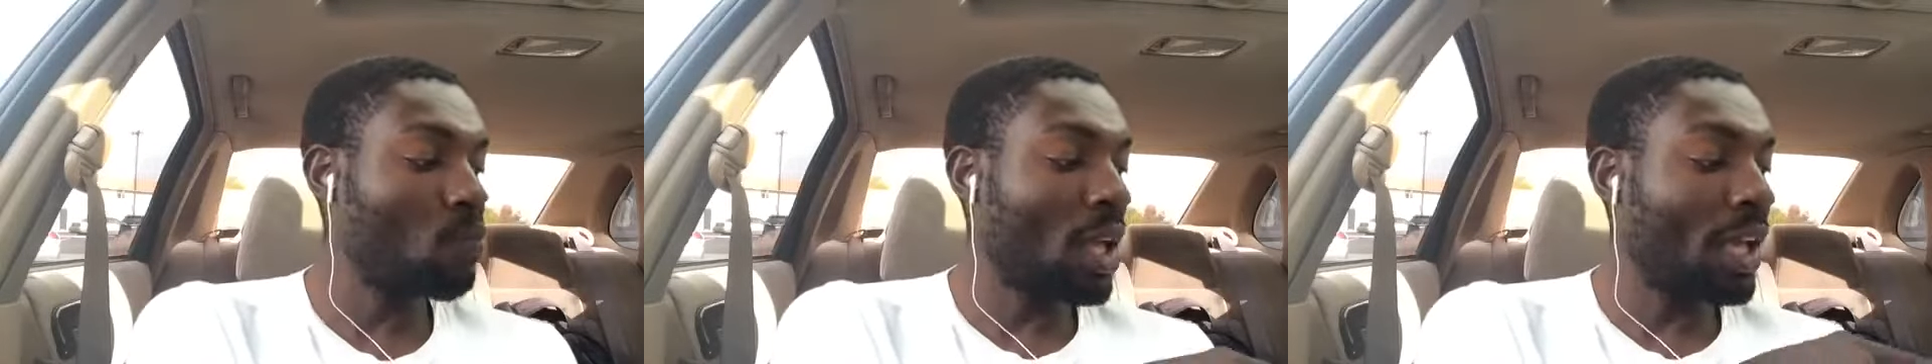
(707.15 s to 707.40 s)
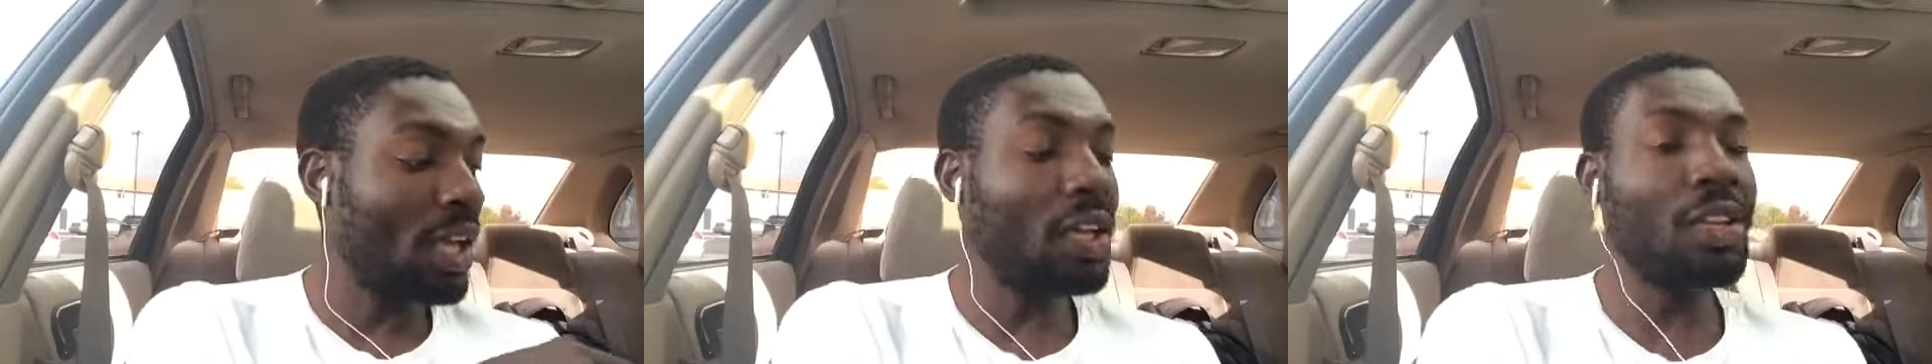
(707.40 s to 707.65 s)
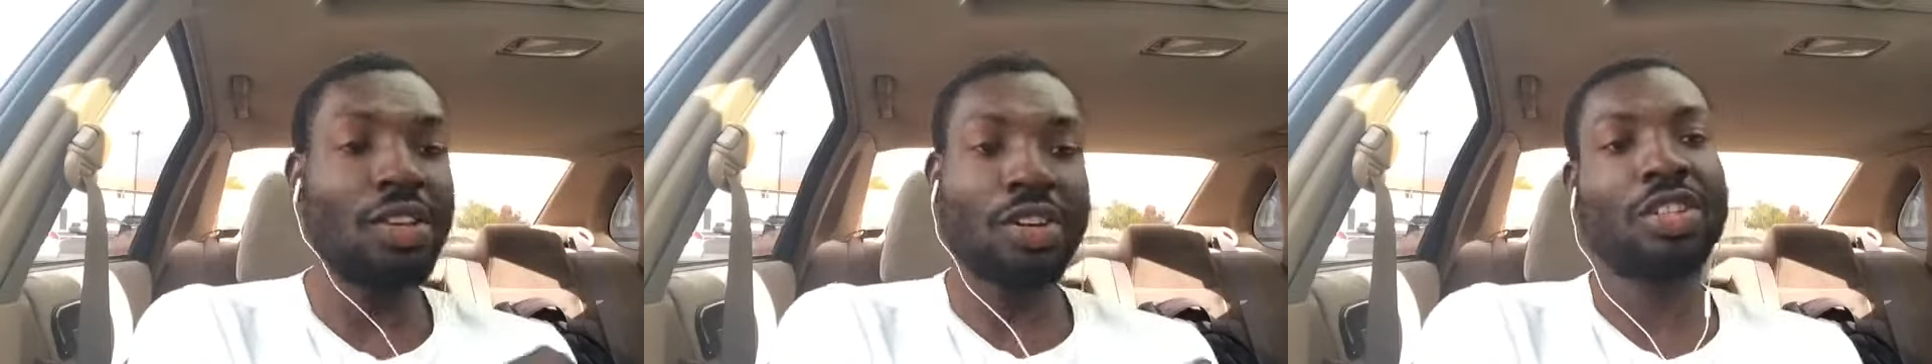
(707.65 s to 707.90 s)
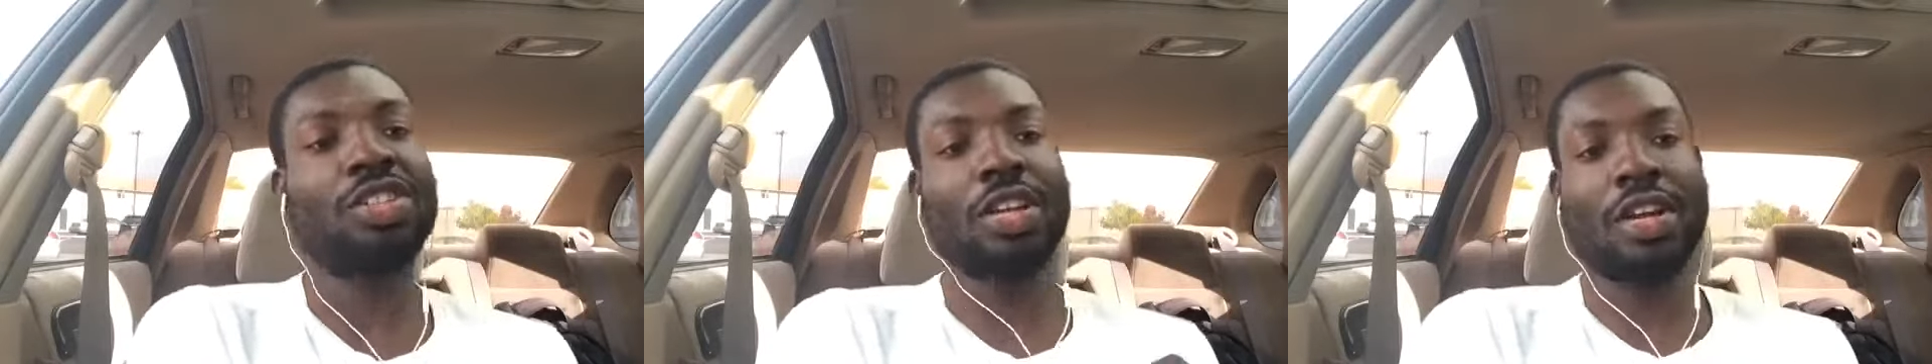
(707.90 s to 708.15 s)
in your
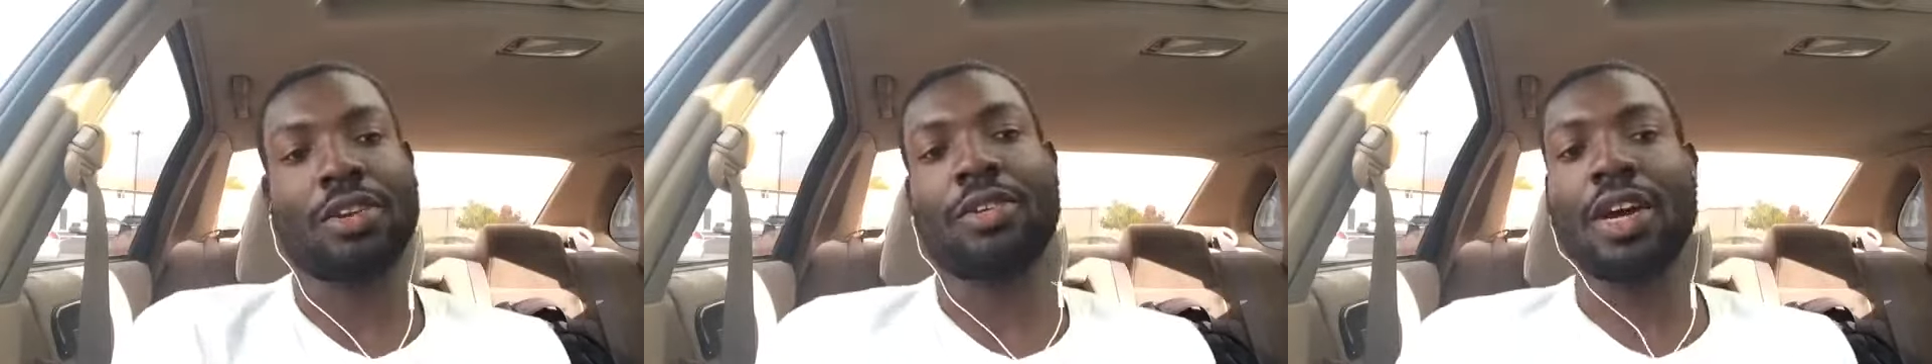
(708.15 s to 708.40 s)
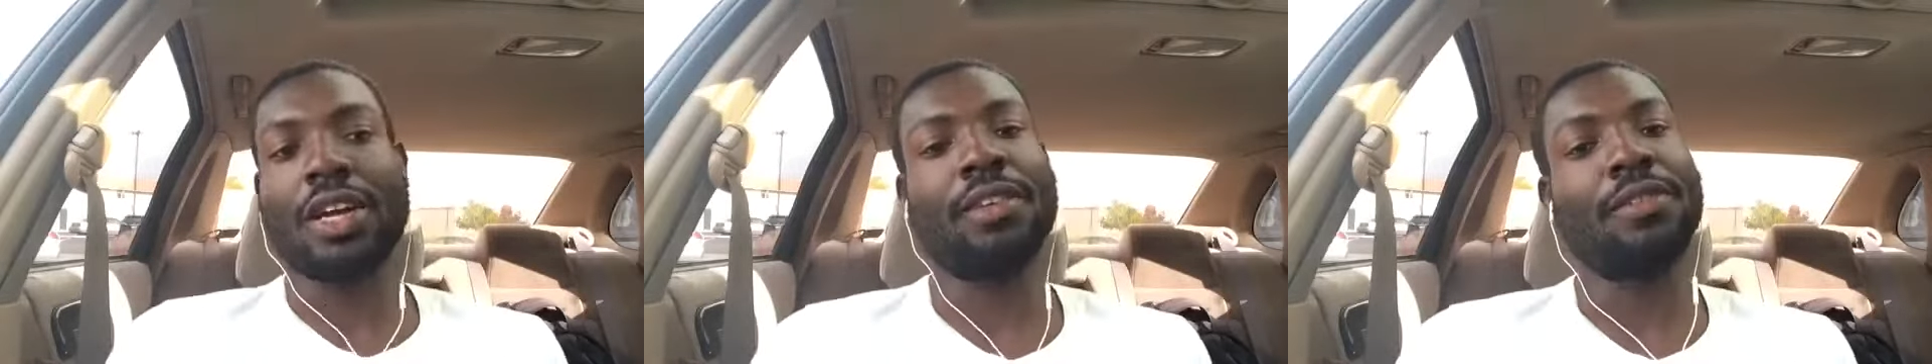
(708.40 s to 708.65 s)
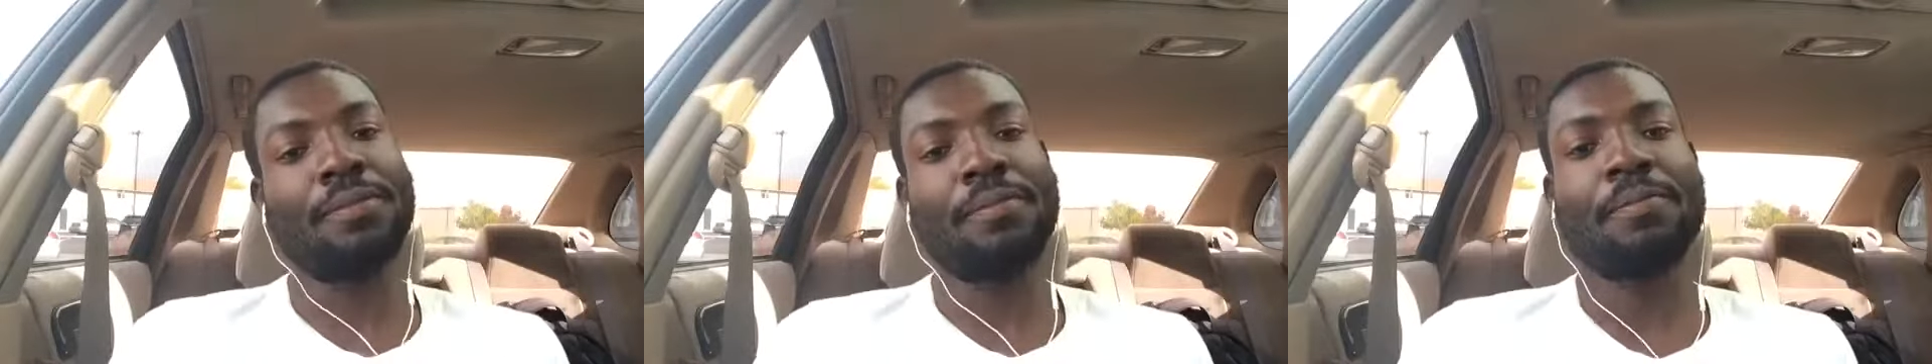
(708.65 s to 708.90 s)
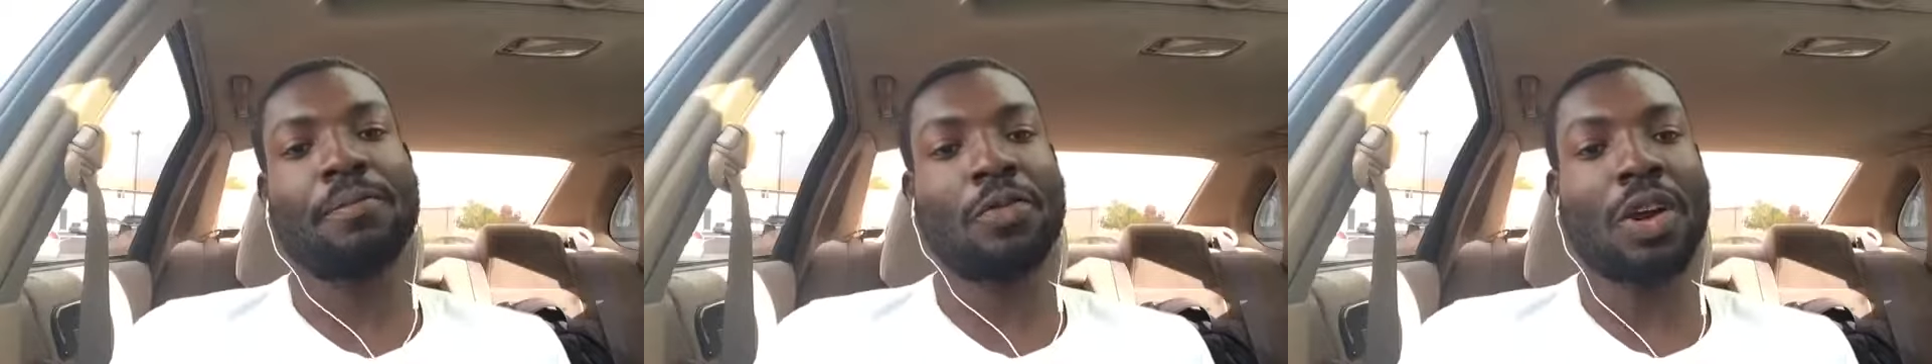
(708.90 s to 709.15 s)
check ride,
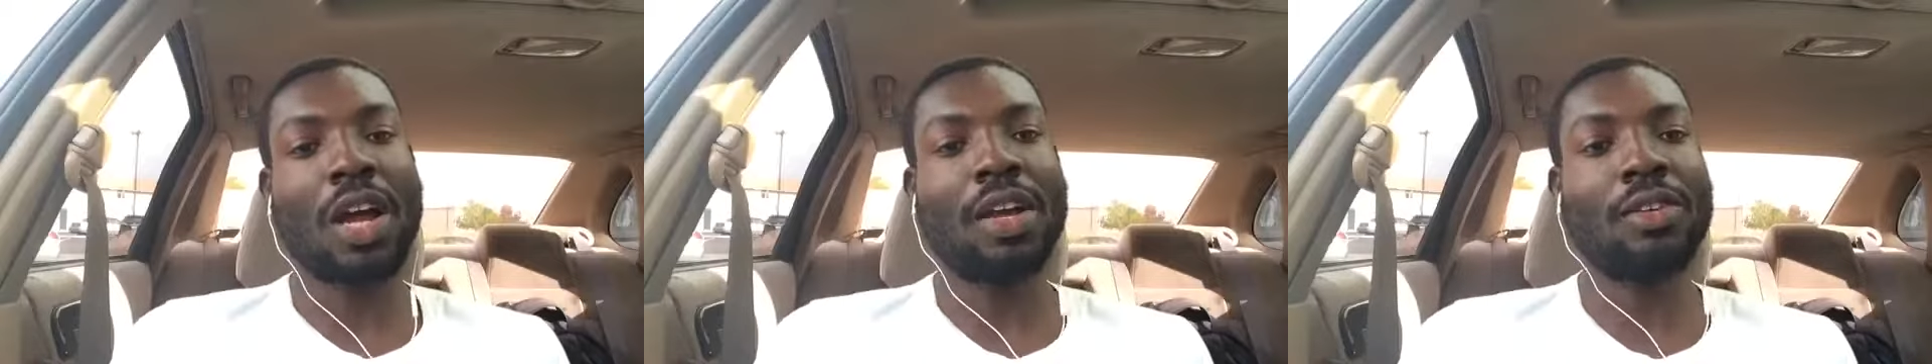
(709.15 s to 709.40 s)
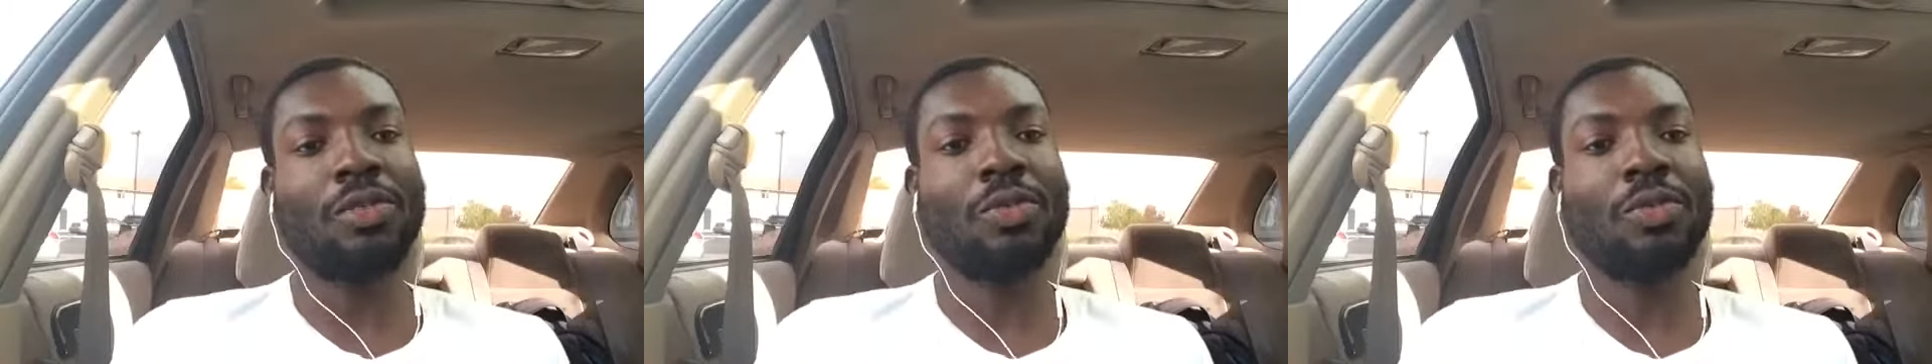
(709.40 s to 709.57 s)
right?